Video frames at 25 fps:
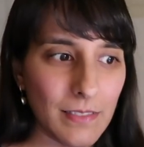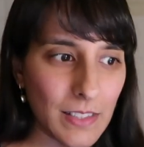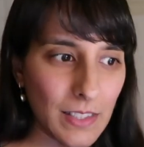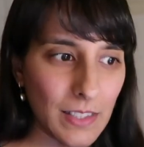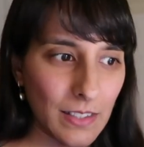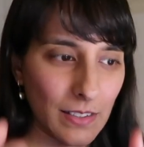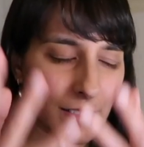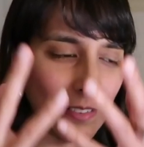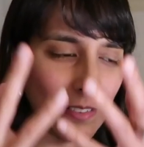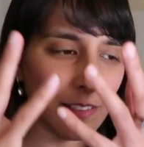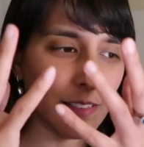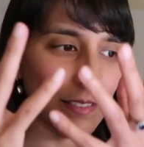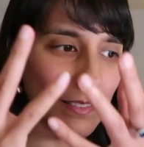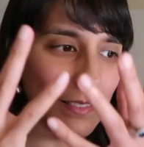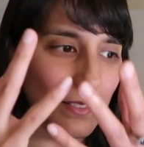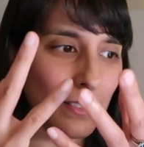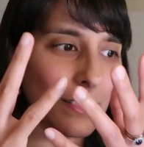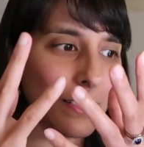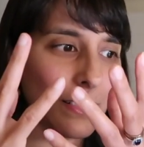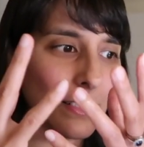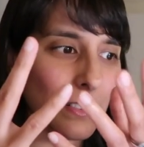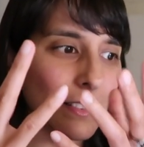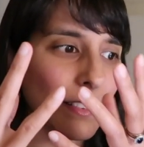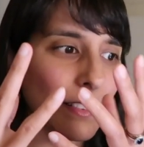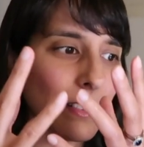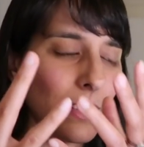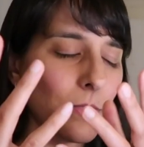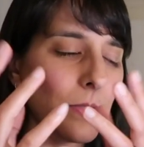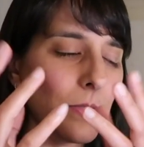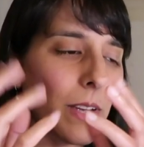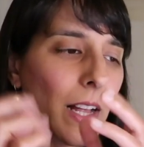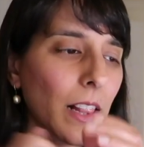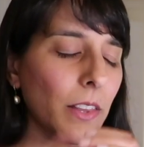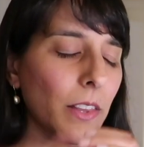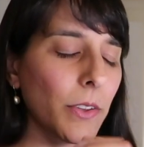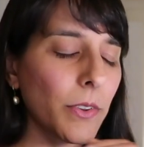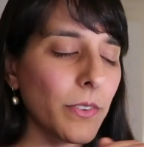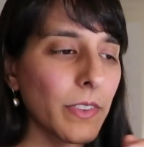the, the
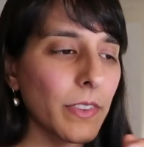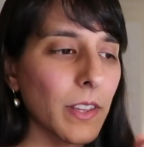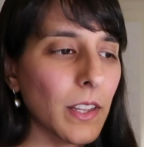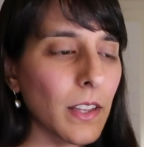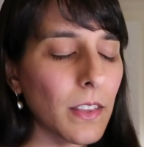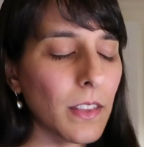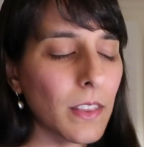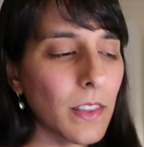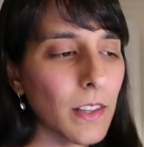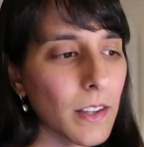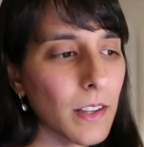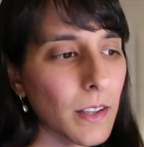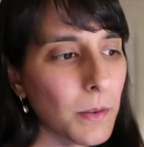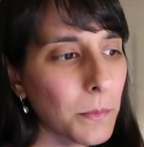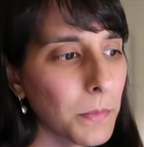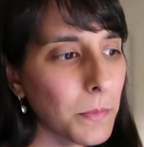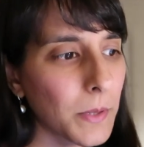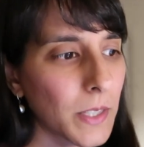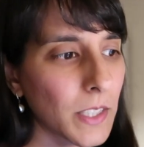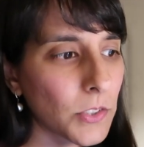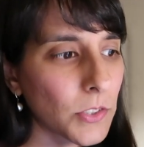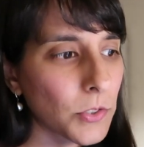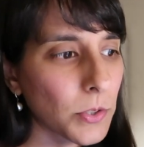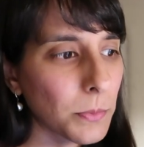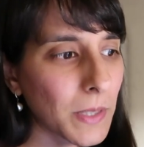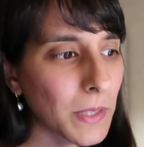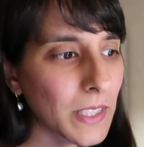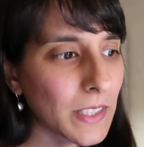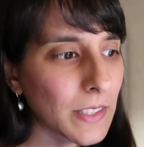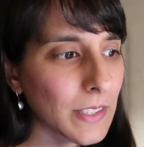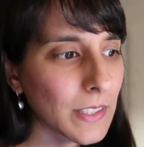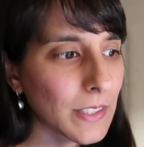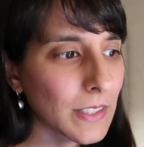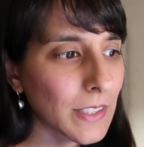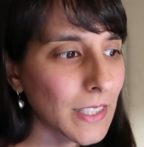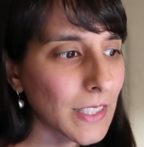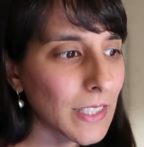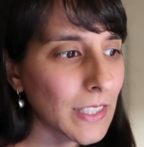value of the, of the company
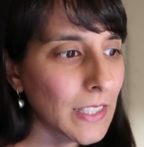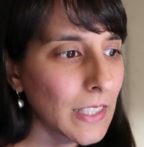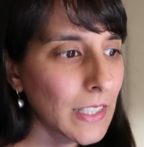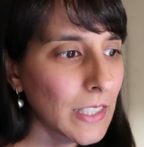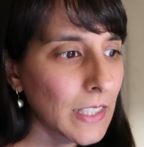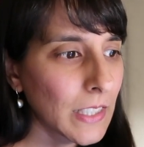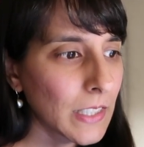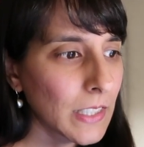tremendously.